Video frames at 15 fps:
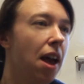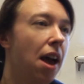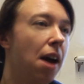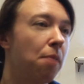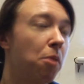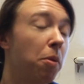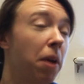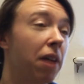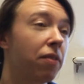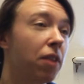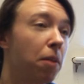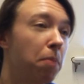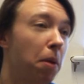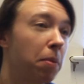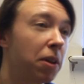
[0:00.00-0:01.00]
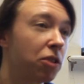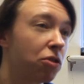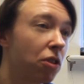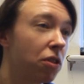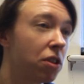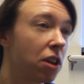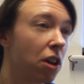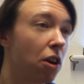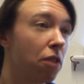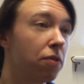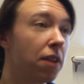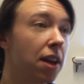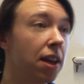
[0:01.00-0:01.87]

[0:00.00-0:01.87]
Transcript: and what we have no public scrutiny of,